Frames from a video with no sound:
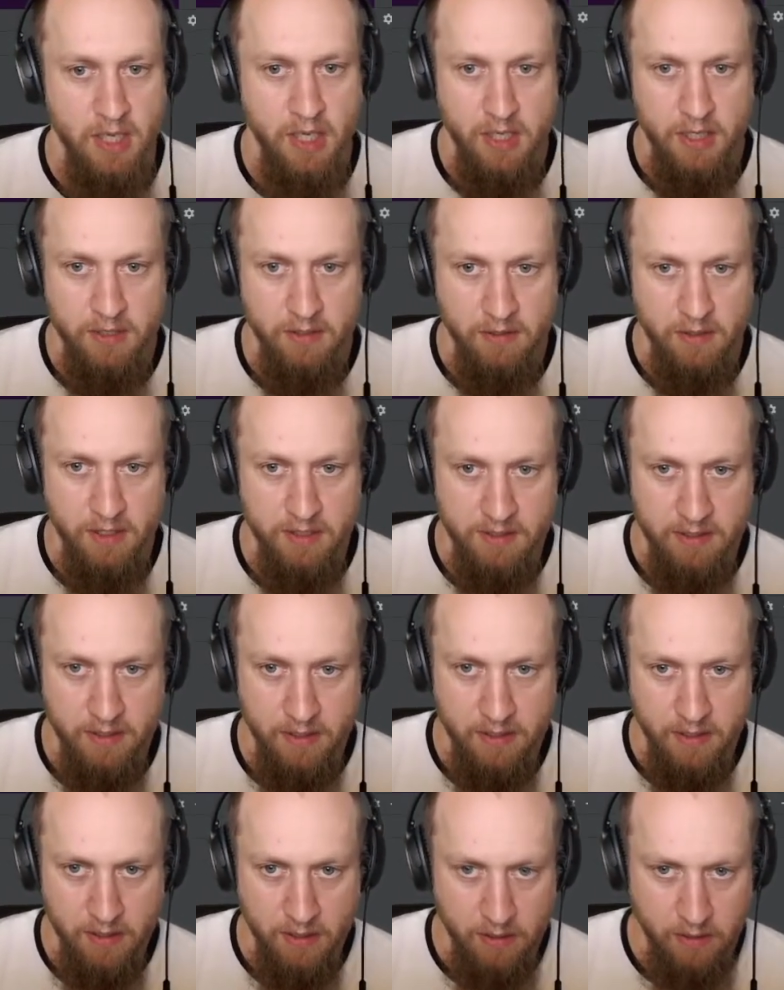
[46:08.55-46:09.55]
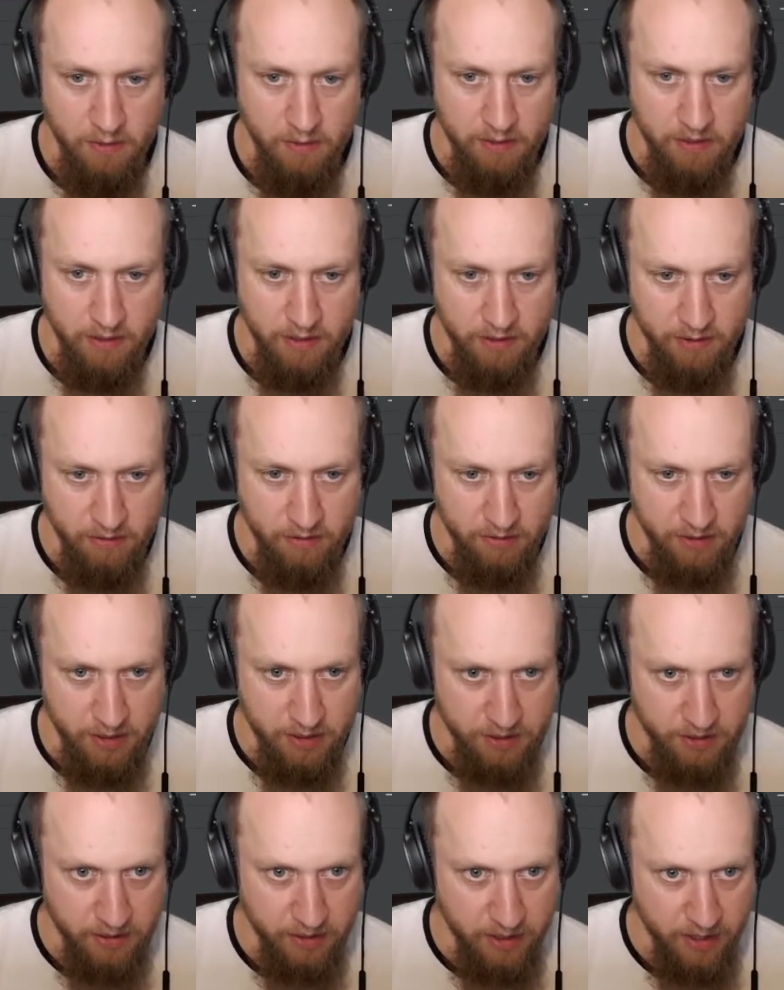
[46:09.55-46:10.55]
Let's see. Looks like it crashed
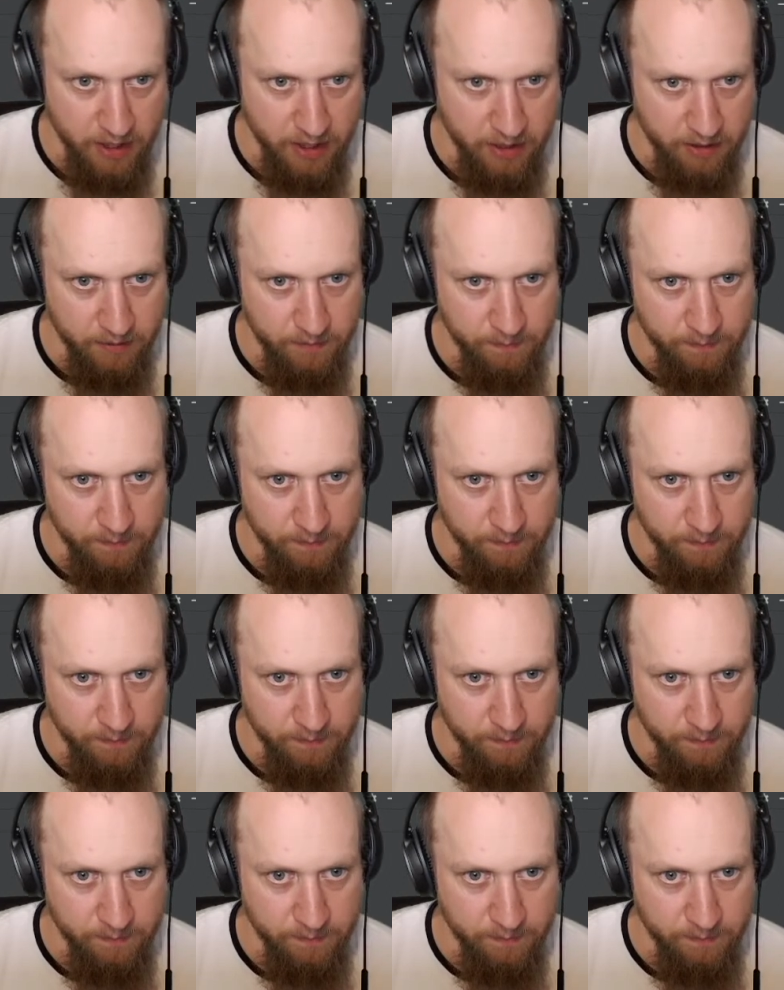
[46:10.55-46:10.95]
again.